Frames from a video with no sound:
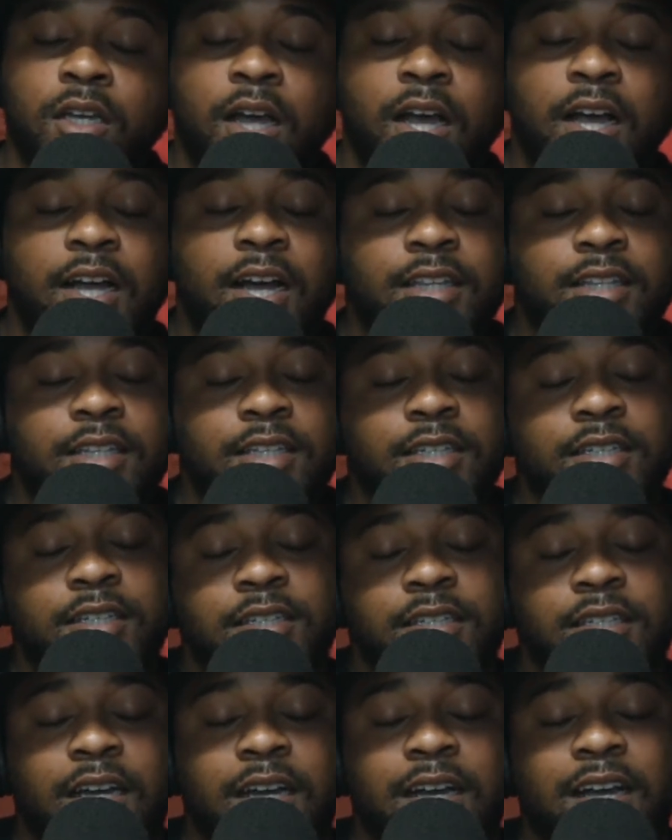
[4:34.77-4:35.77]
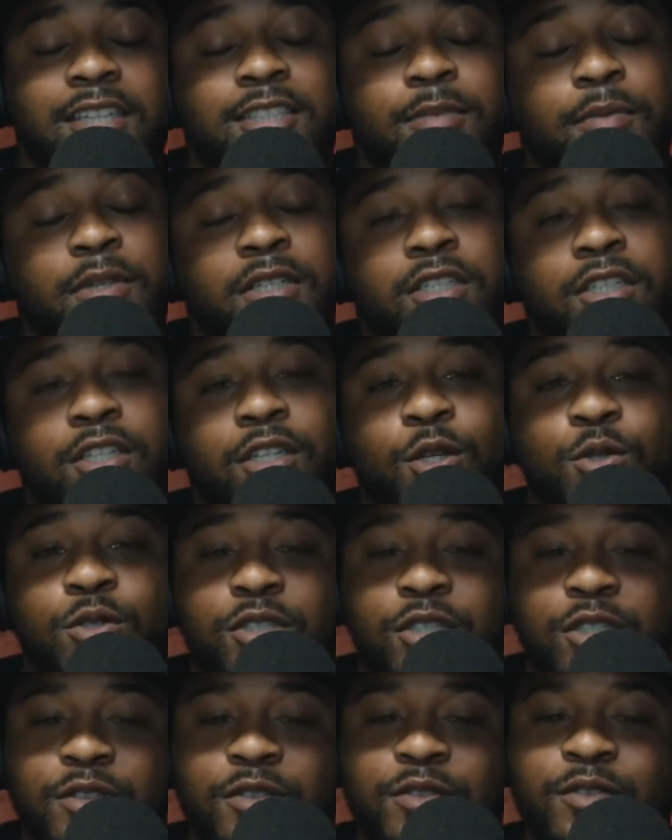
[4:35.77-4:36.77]
I got the uh, I got some
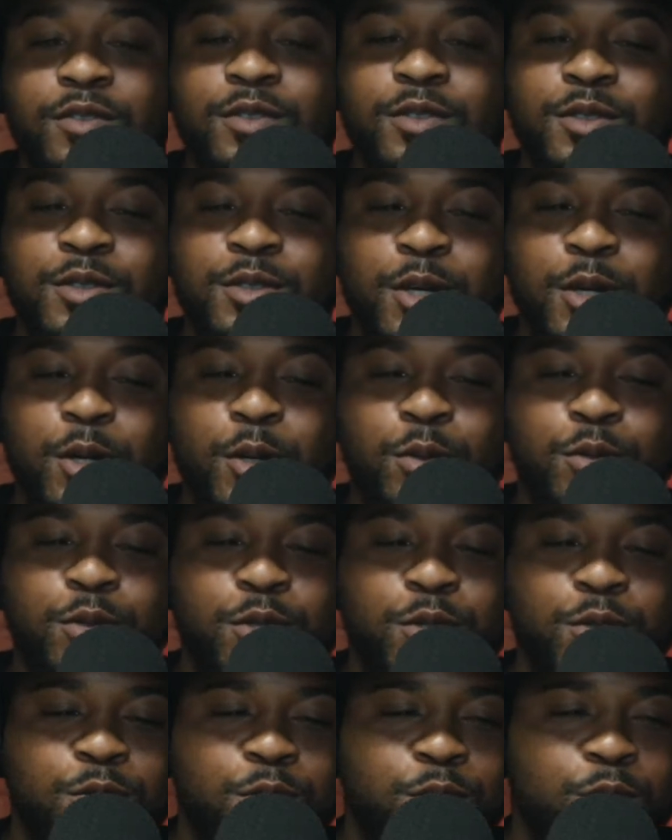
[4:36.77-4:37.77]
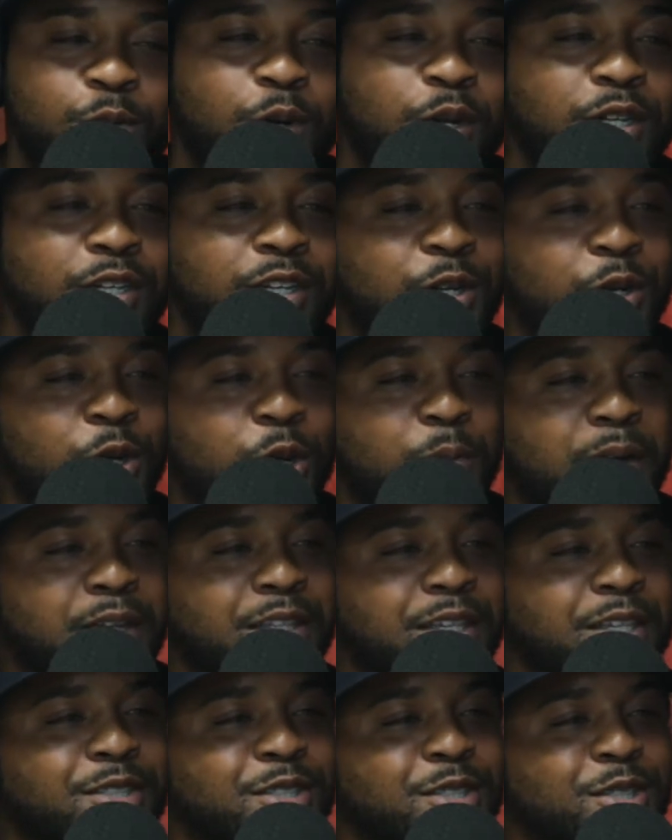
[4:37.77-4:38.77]
exclusive. You know, you, you wanted to know
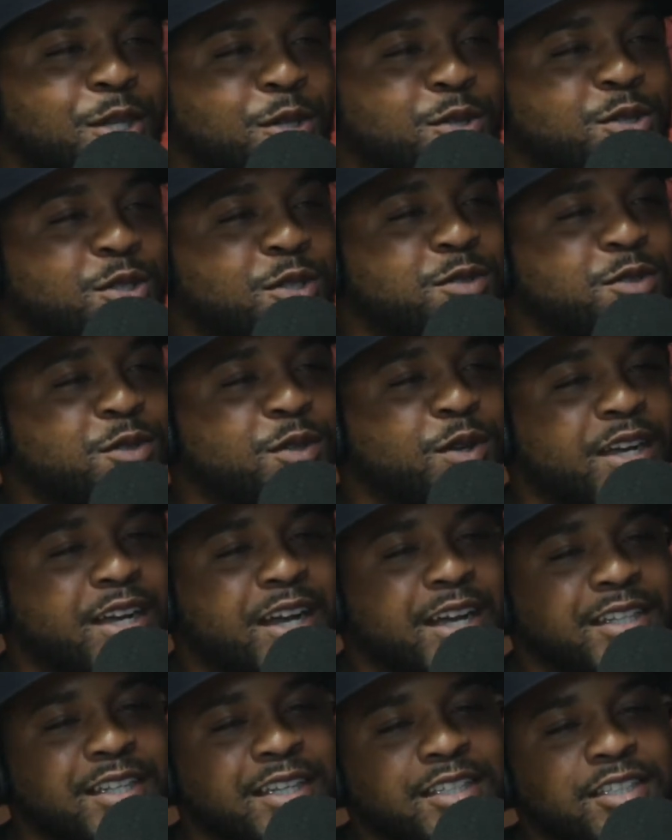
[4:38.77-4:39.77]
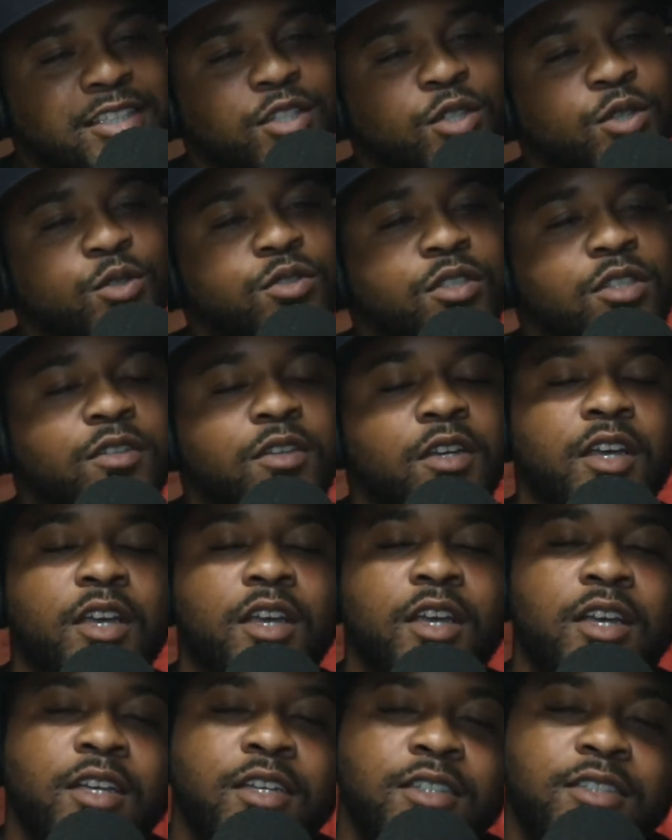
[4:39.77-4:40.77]
about the exclusive, so I got the exclusive.
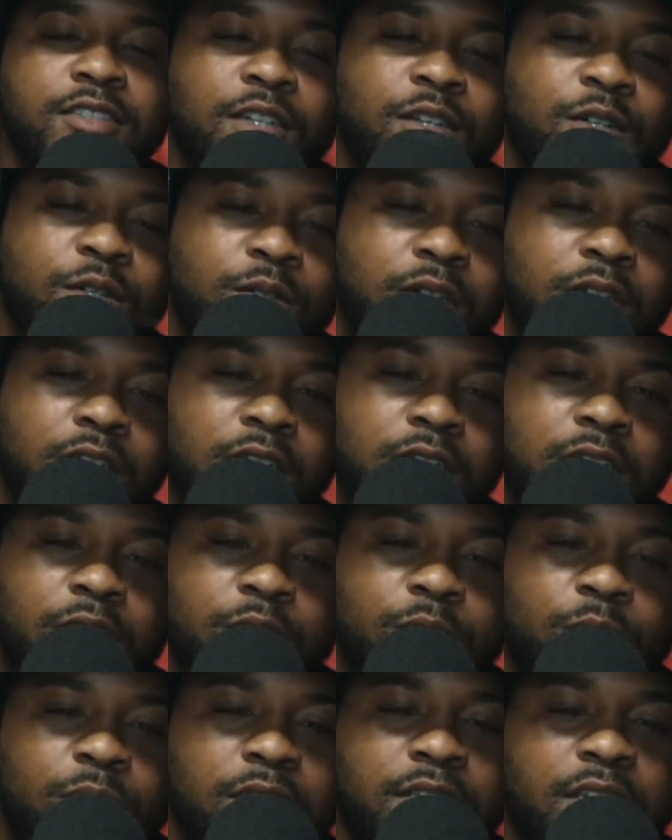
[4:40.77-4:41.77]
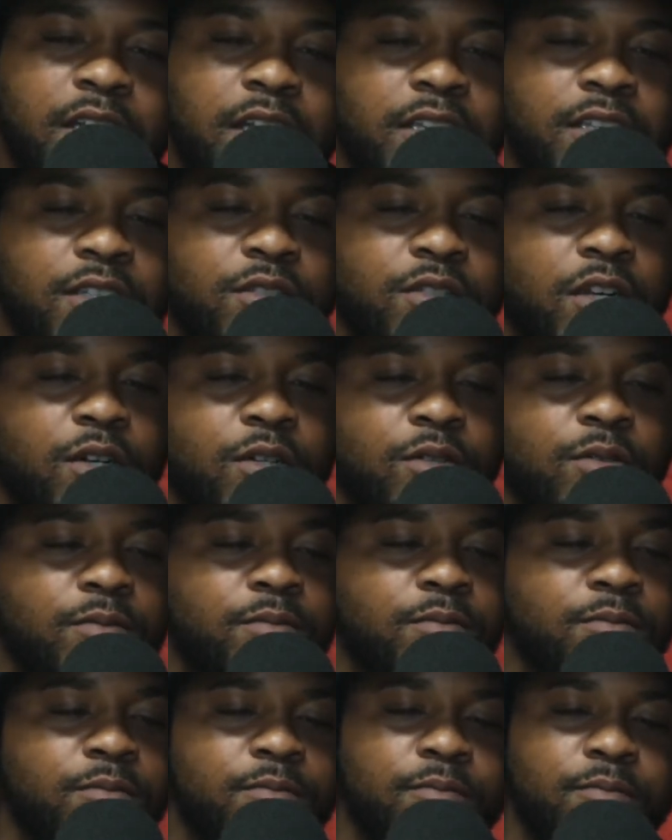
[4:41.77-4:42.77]
Yes, I do. So uh, one day, you know,
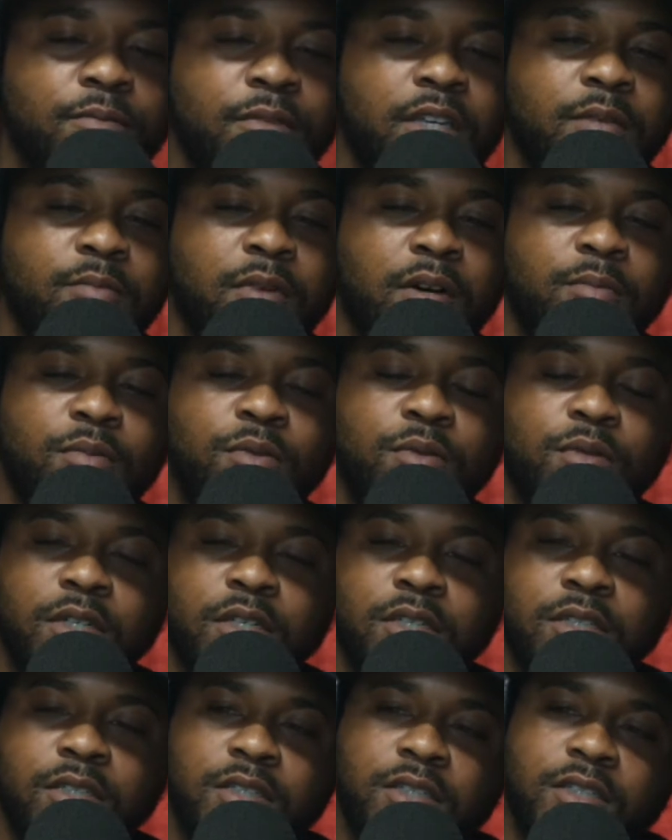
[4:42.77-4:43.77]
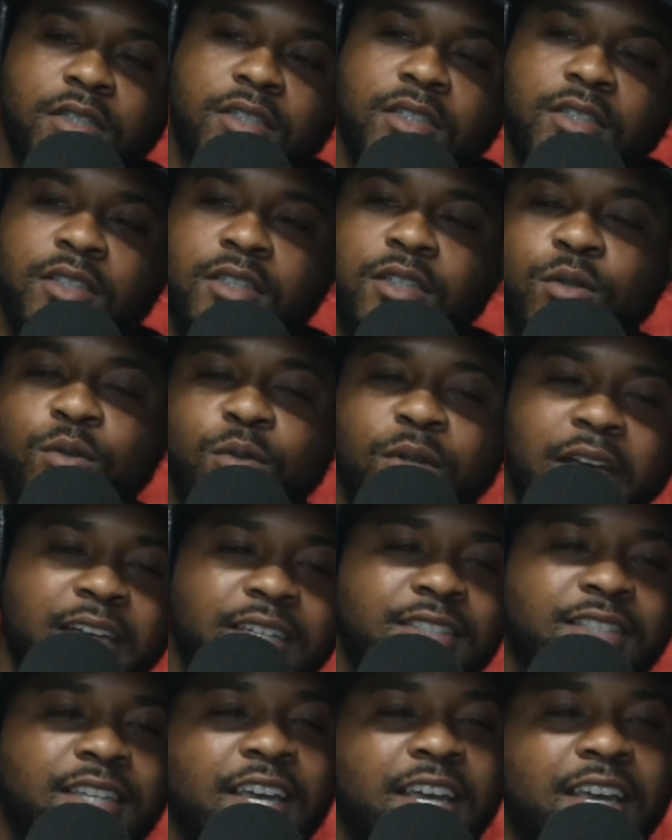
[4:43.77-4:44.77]
me and my boy cool
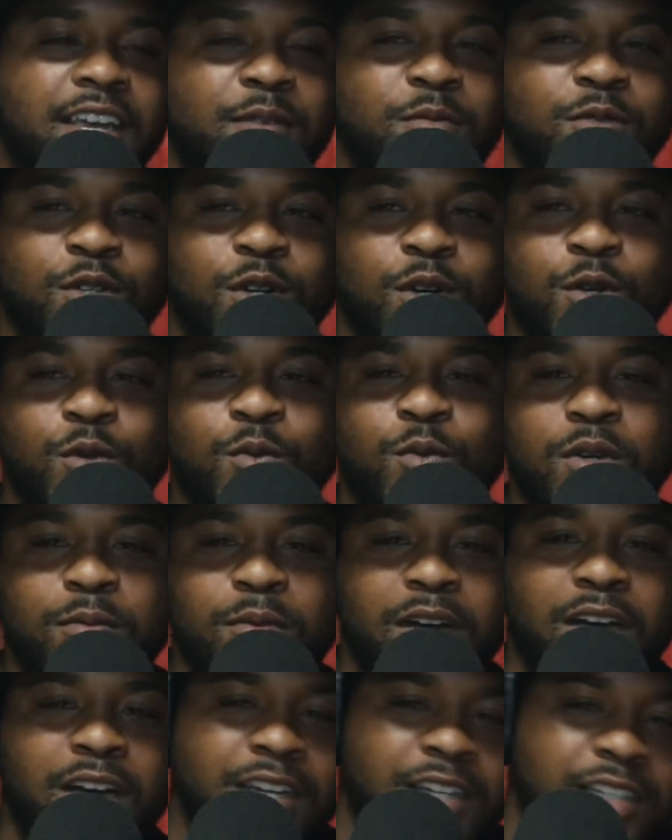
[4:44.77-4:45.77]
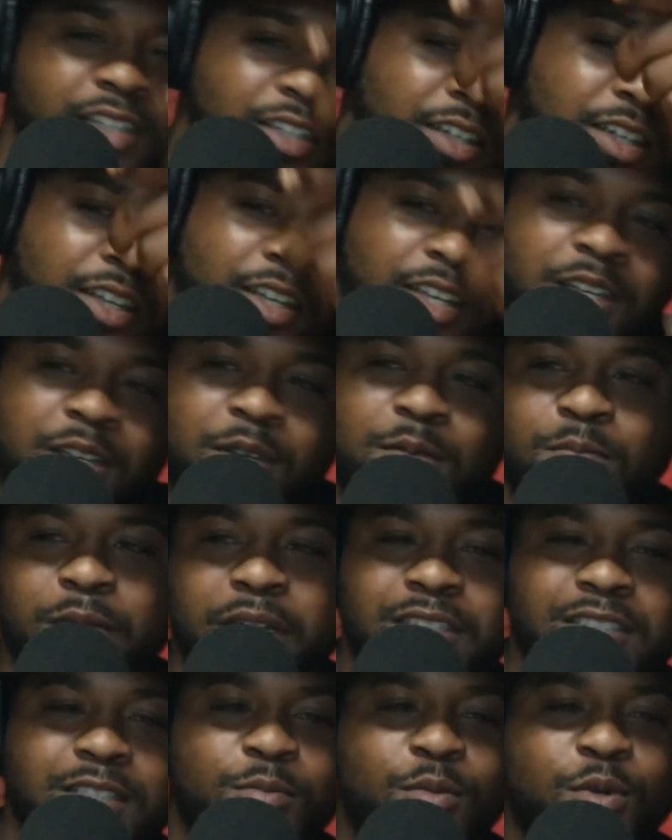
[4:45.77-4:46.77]
ass Cam, you know, the one behind the
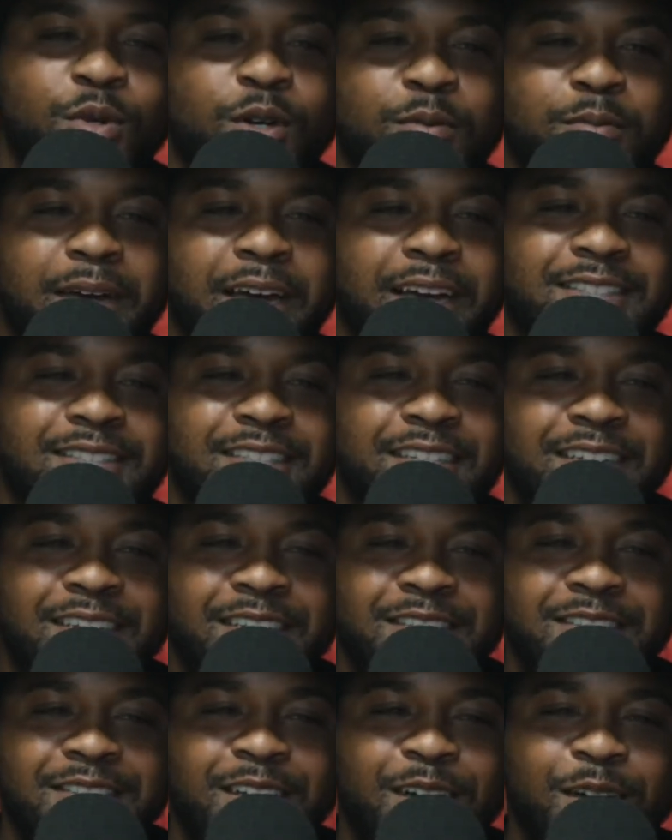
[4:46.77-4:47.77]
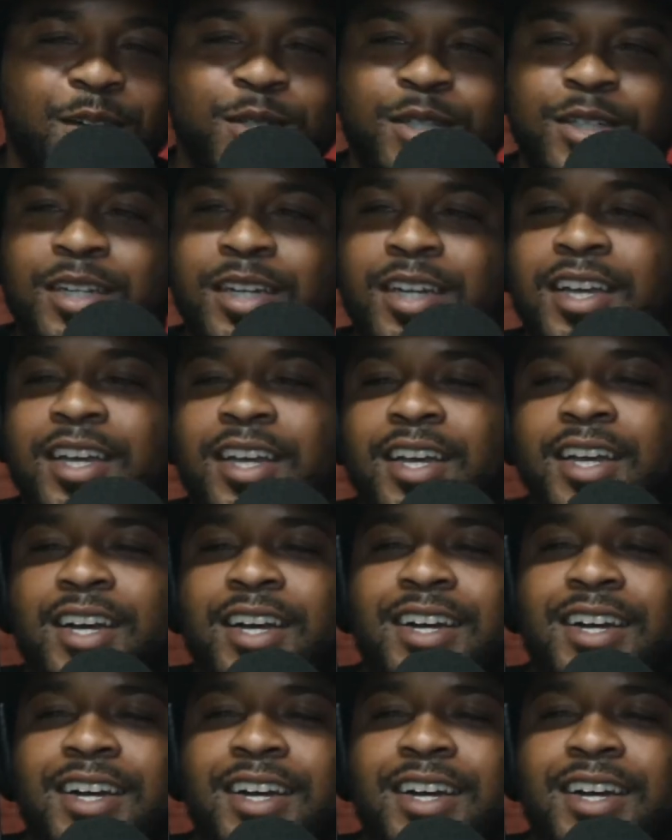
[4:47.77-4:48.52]
mixing board back there, you know. Yeah,